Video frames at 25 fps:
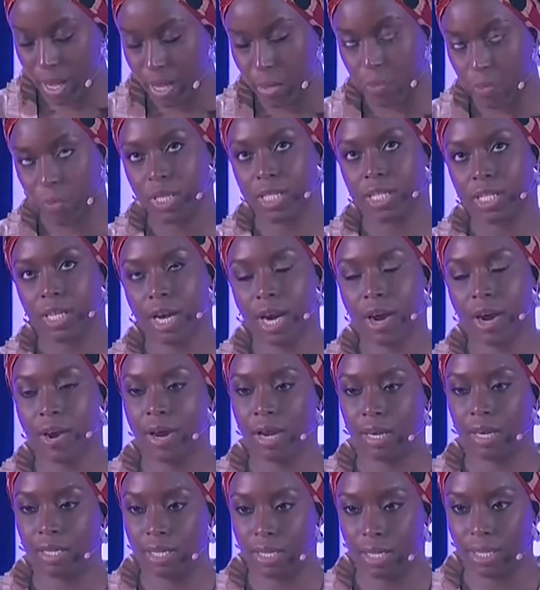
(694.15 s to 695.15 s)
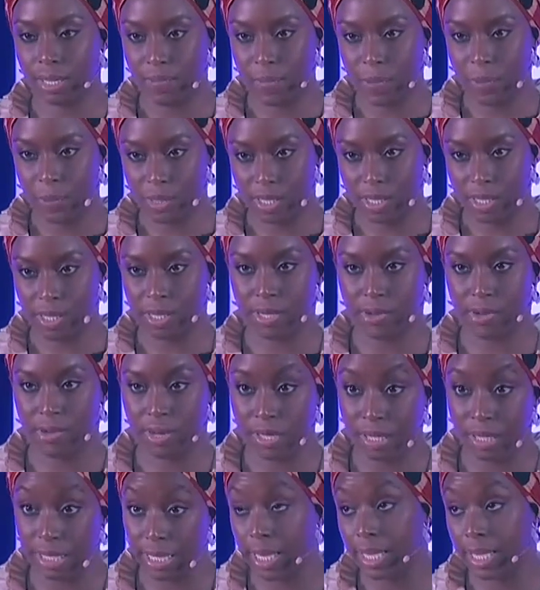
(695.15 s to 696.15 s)
in which a character was a
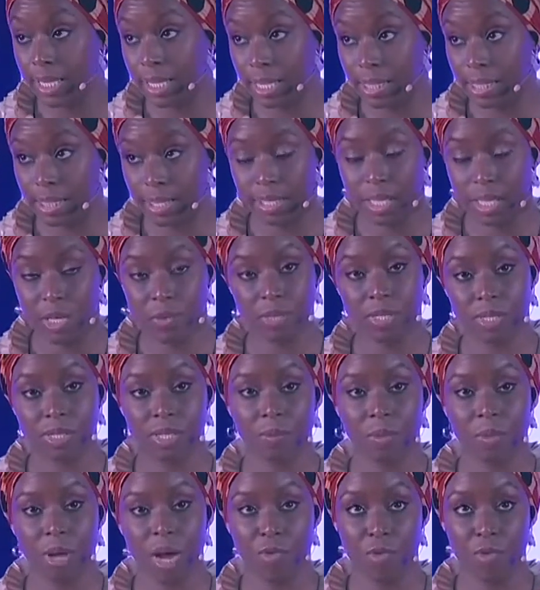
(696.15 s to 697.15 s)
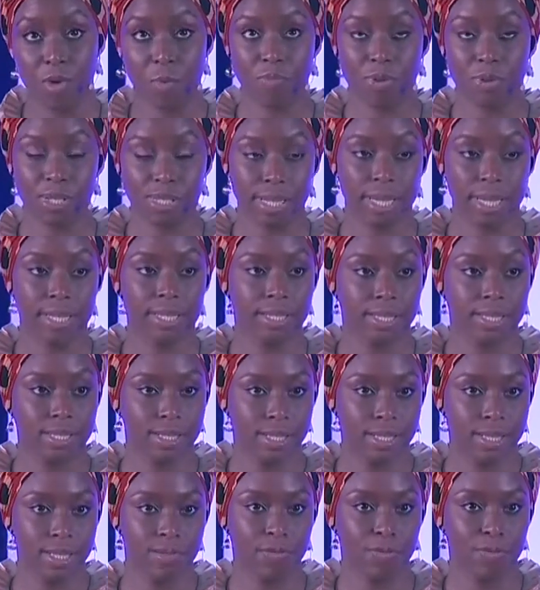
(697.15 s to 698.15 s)
serial killer, that he was somehow
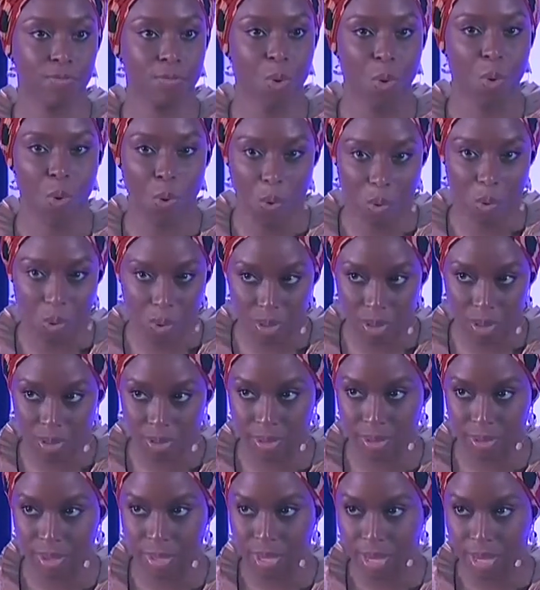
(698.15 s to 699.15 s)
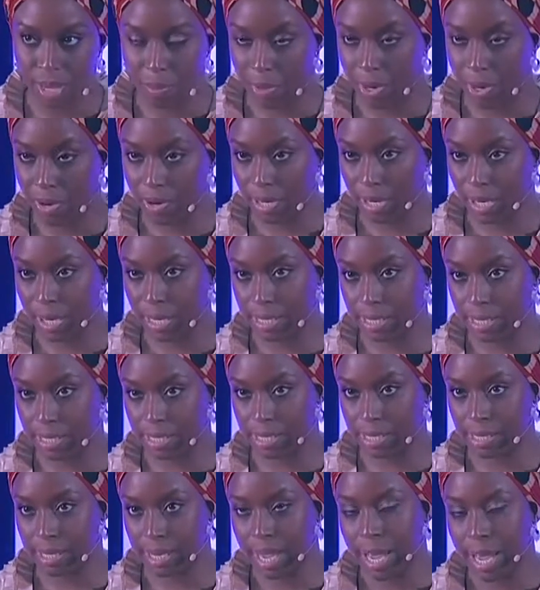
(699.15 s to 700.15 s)
representative of all
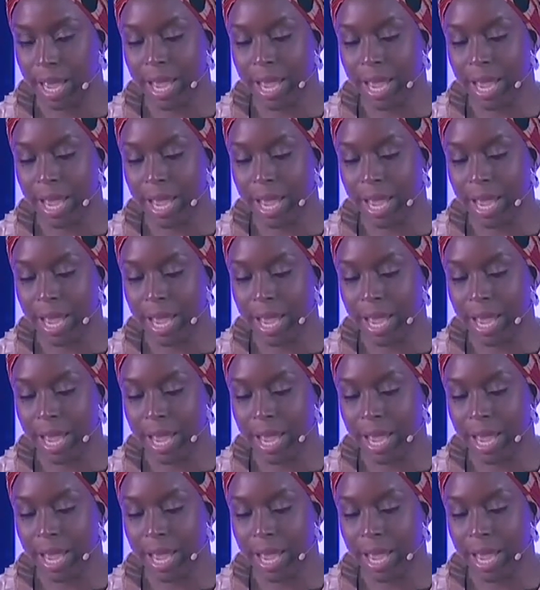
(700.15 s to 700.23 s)
Americans.